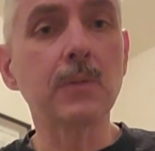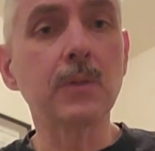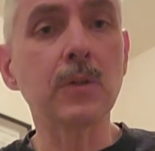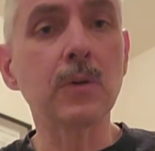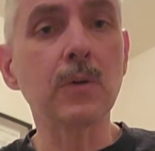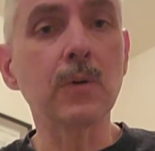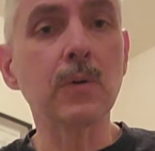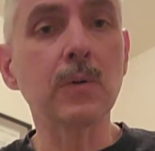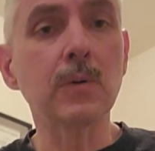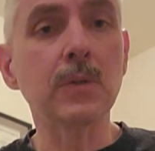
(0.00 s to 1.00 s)

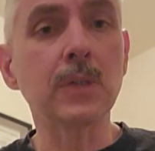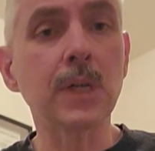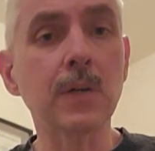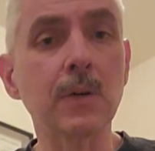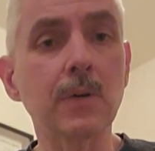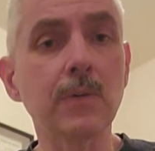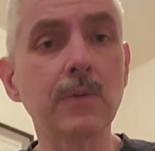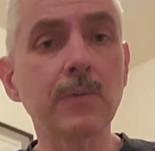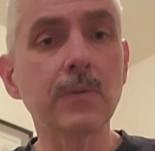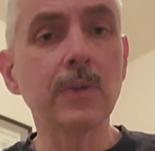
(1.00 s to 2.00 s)
to signal.
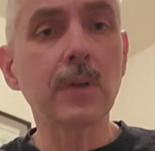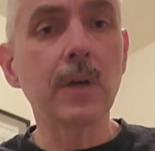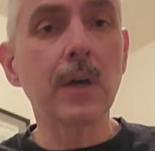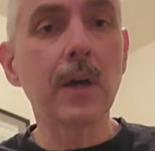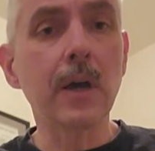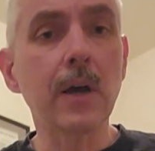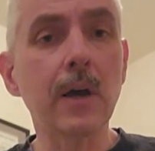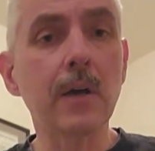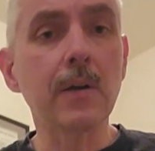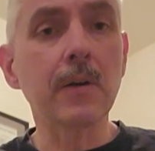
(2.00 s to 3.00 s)

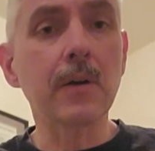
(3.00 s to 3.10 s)
And